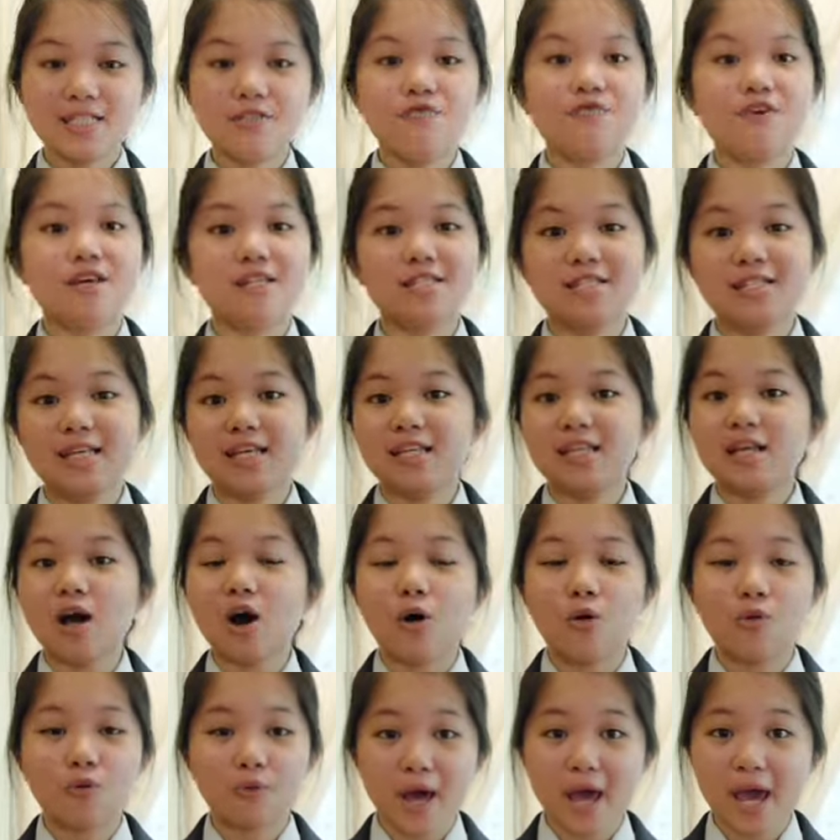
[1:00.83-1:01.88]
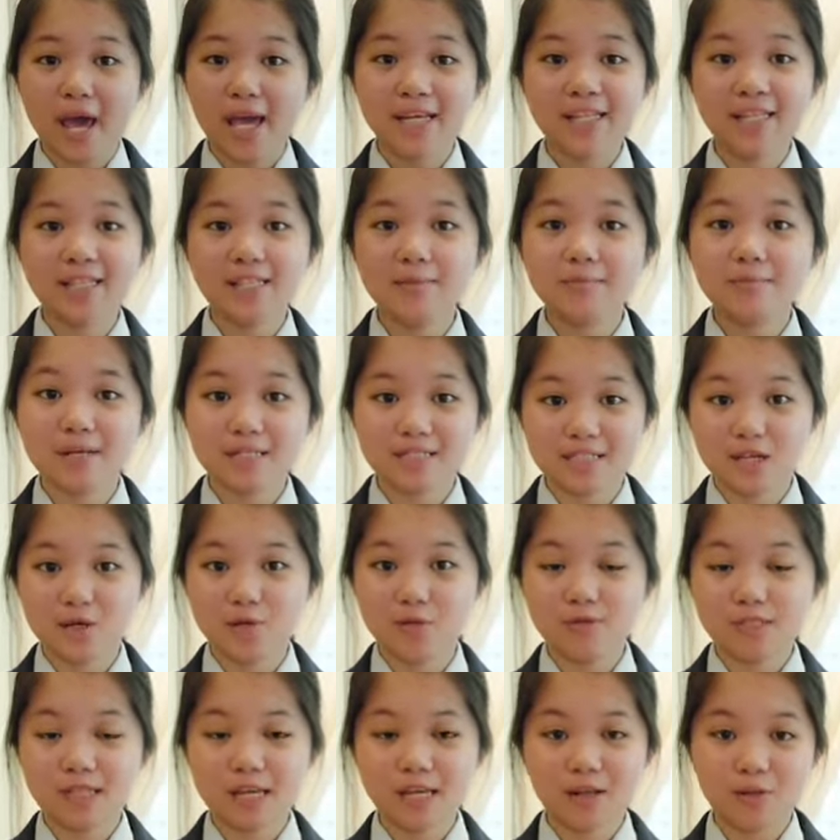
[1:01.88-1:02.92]
vaccines, or any medical
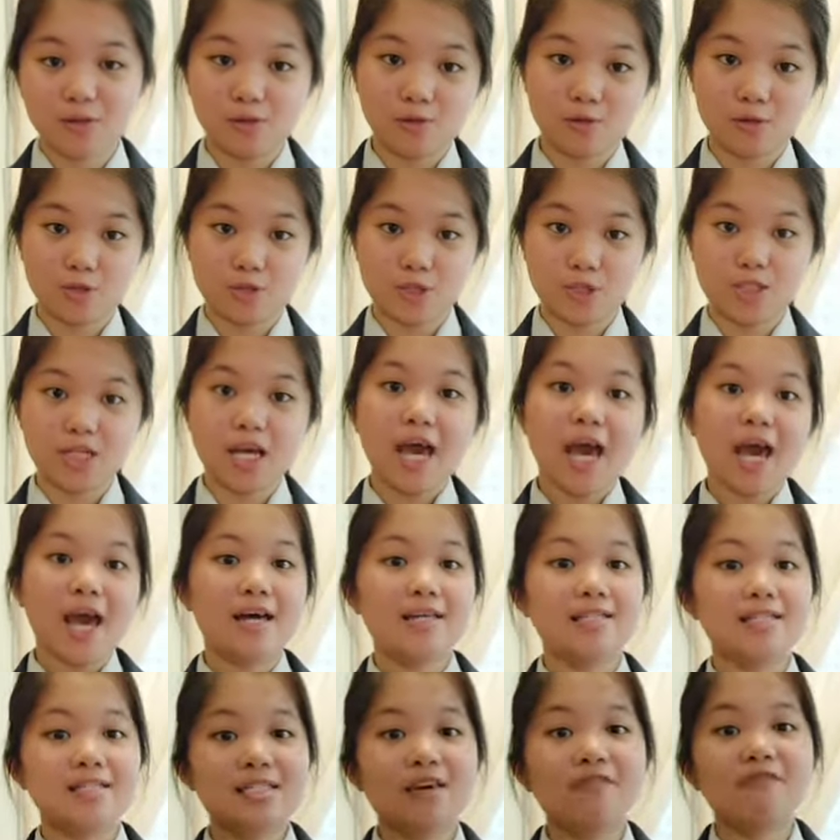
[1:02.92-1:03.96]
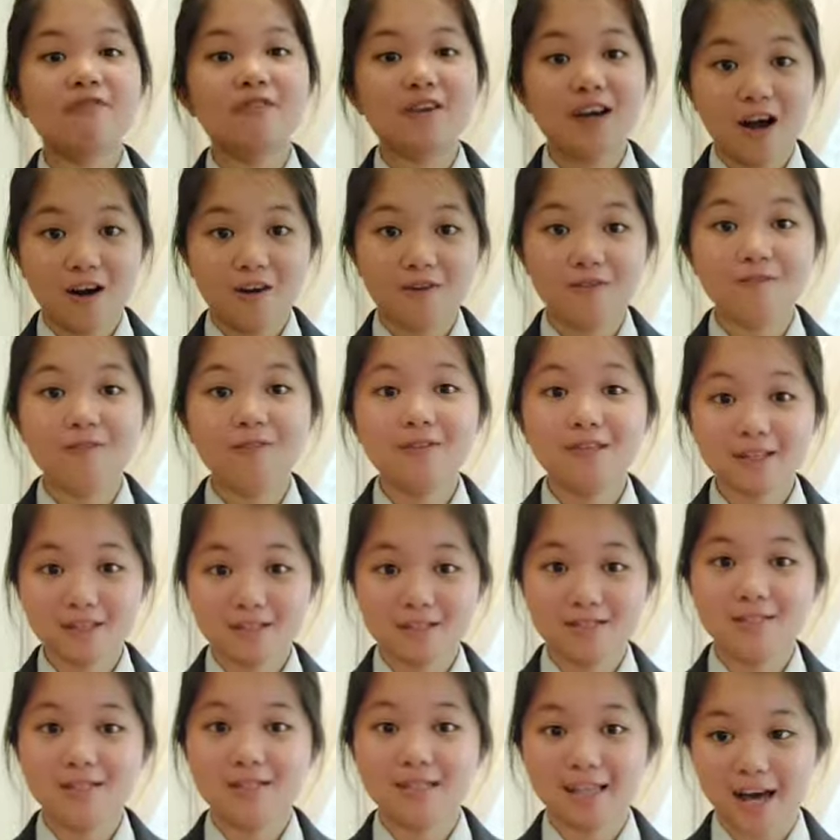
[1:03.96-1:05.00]
technology has saved
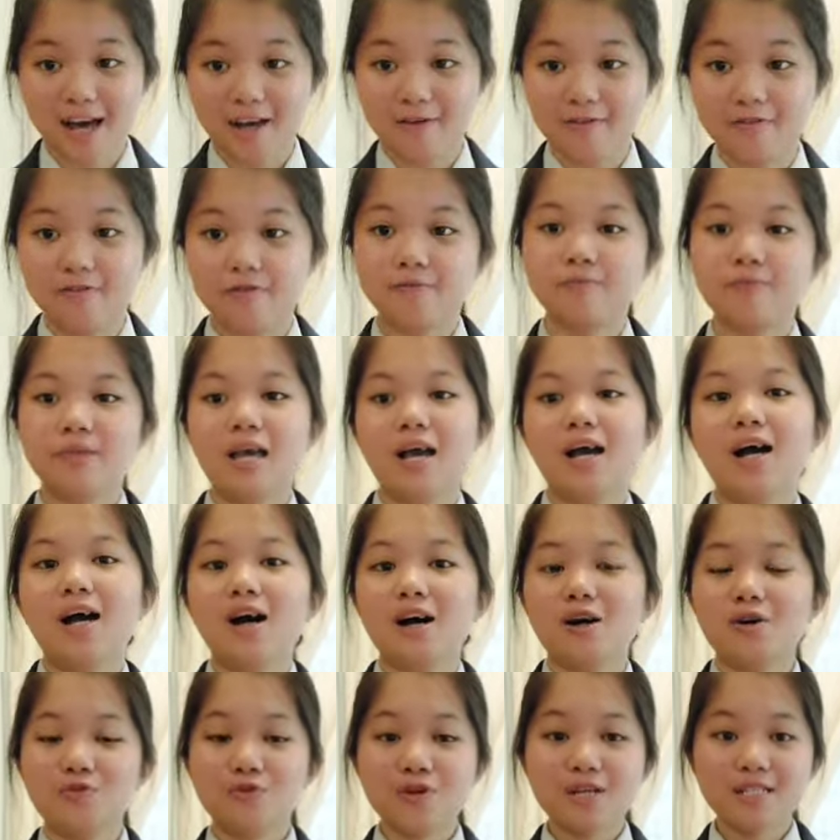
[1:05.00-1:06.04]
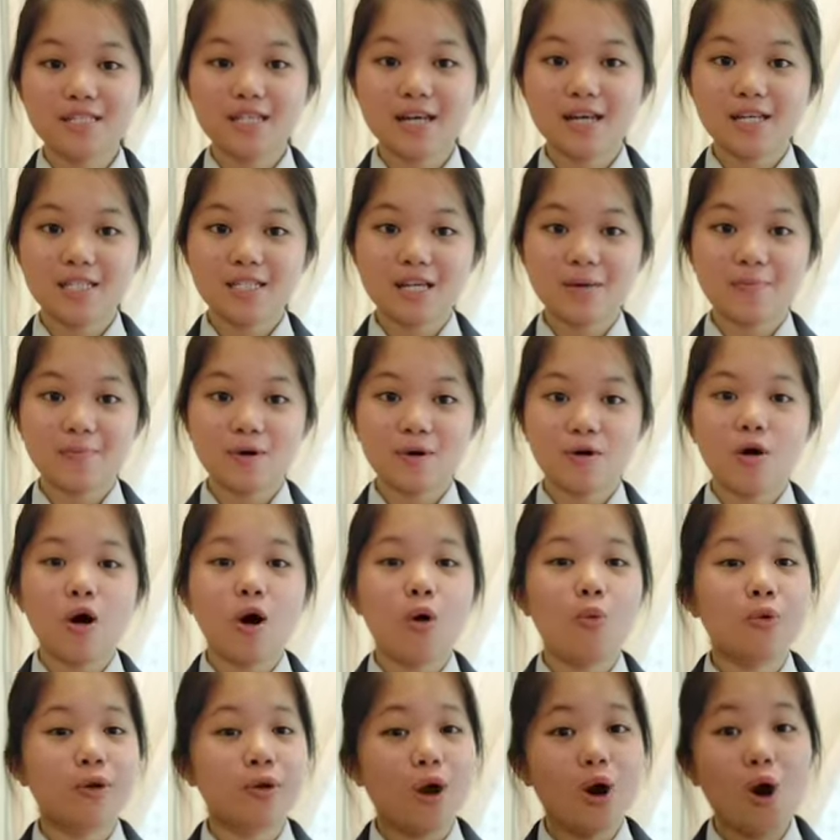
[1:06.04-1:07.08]
countless lives. A recent example
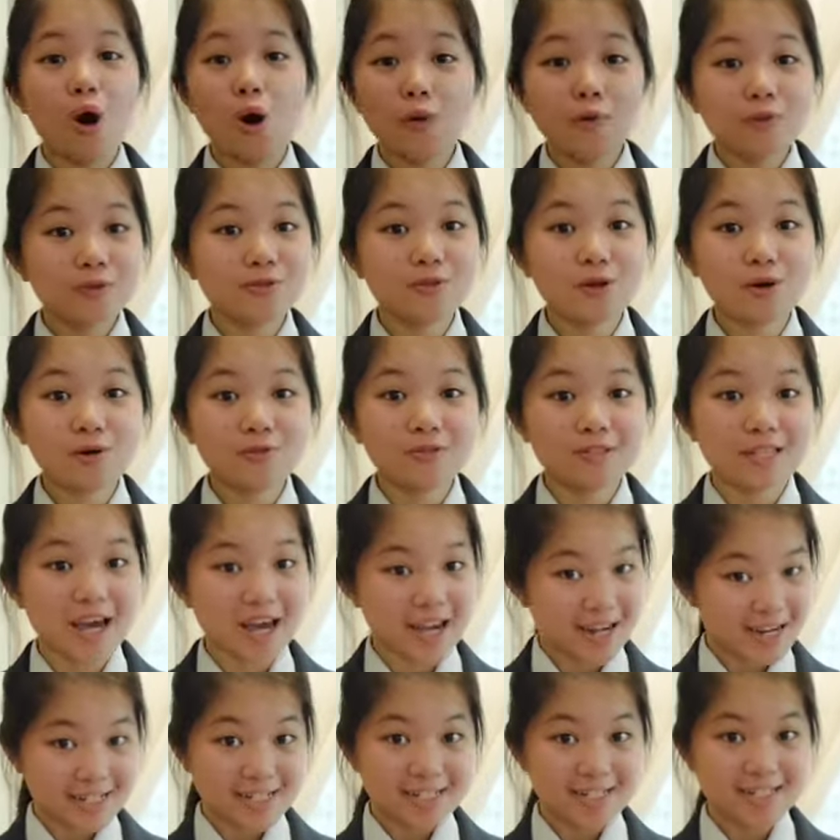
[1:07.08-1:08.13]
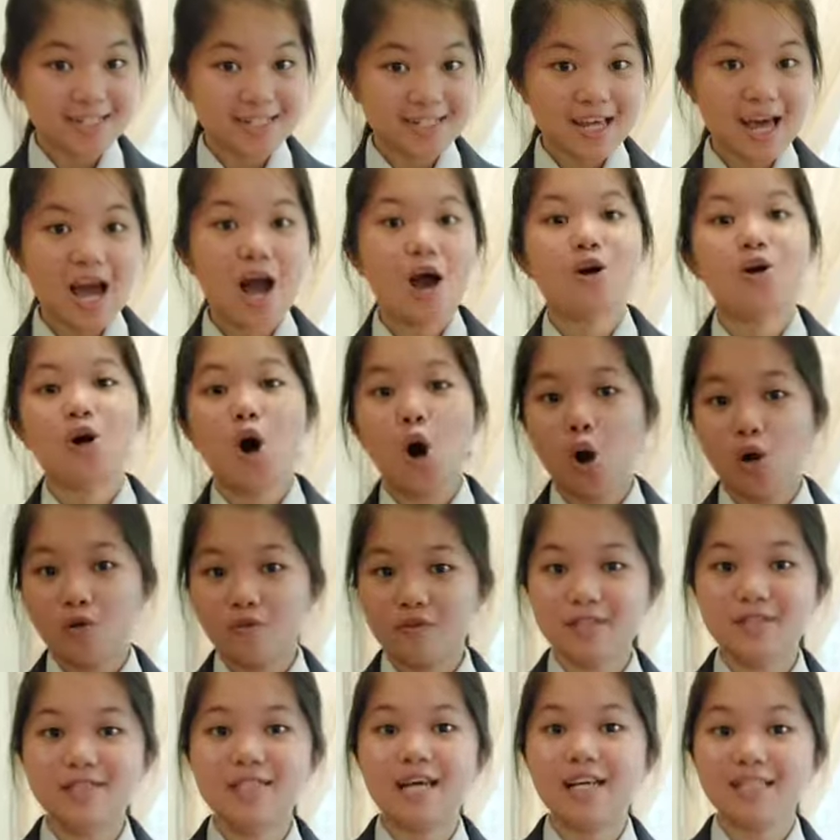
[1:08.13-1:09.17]
we all know that is
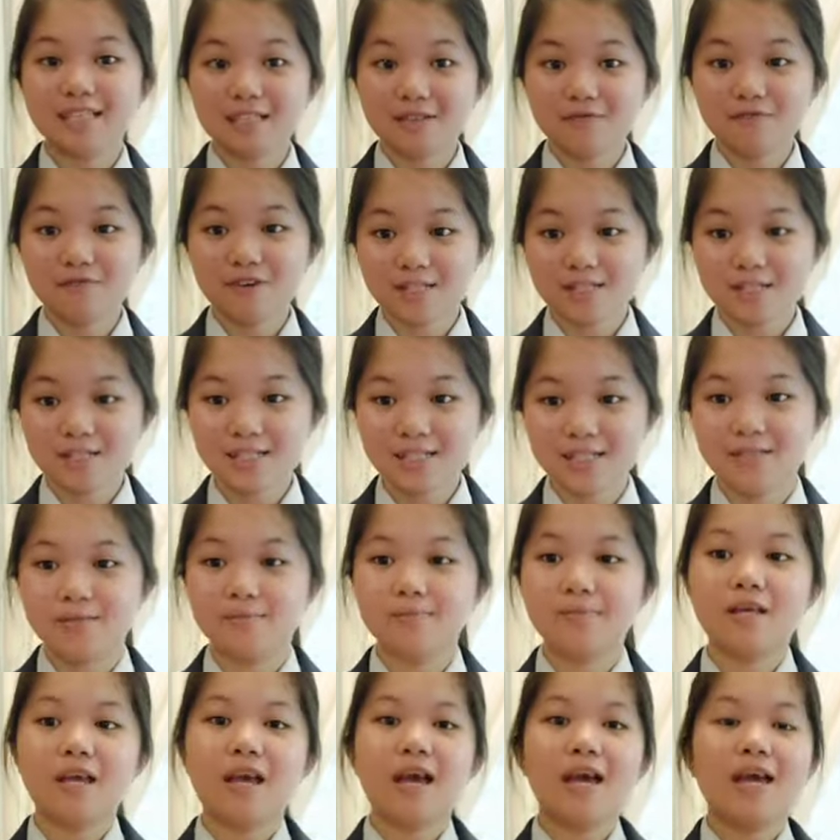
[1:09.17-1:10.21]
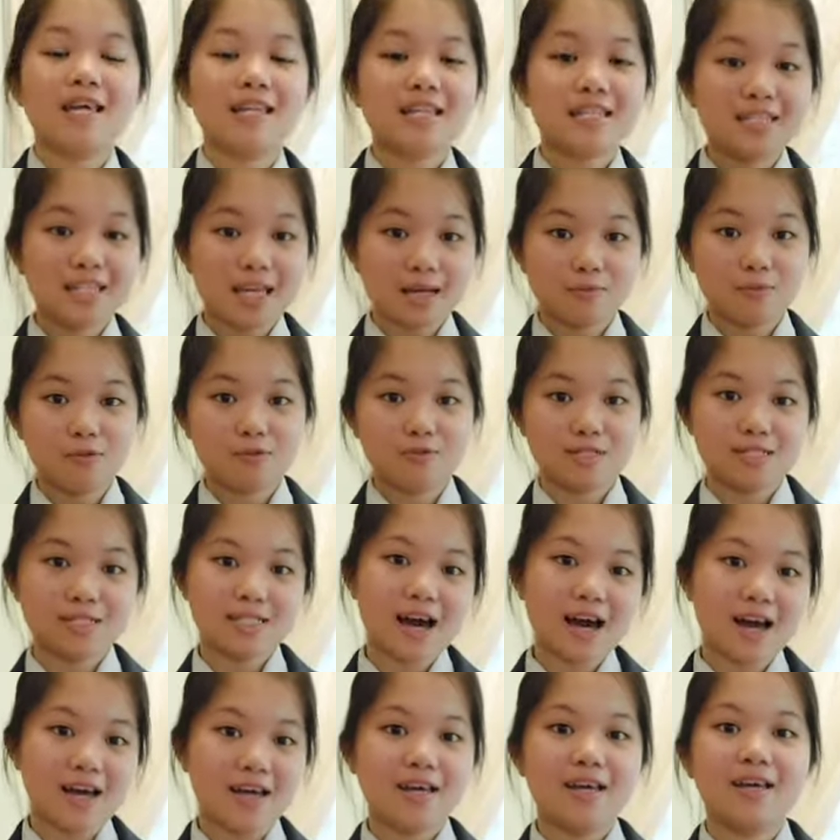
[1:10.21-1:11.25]
COVID-19 vaccine. Same to
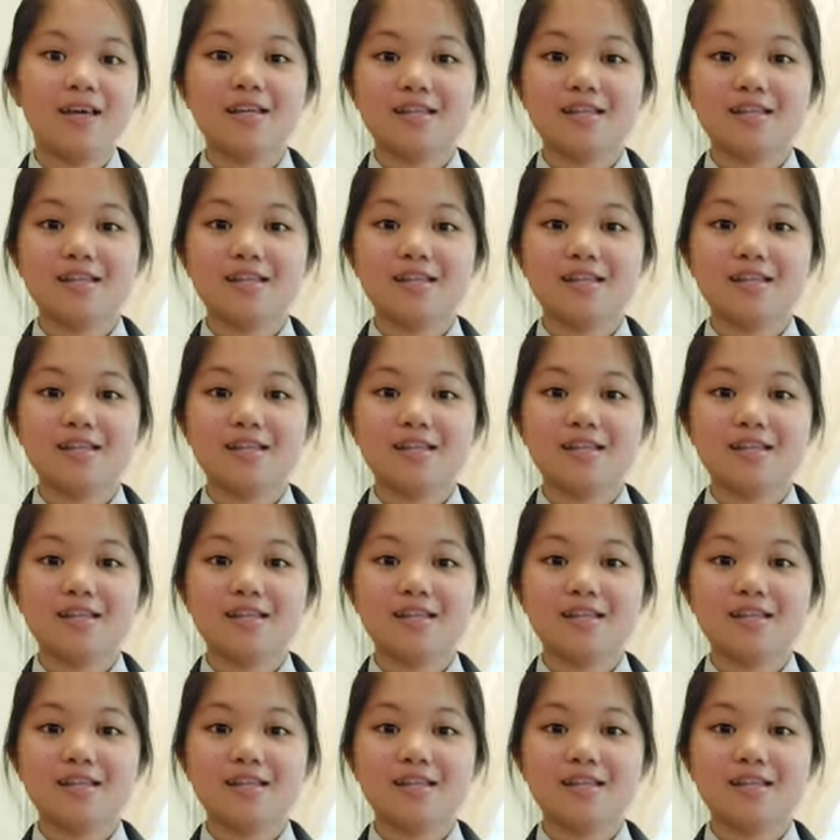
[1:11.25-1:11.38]
sign,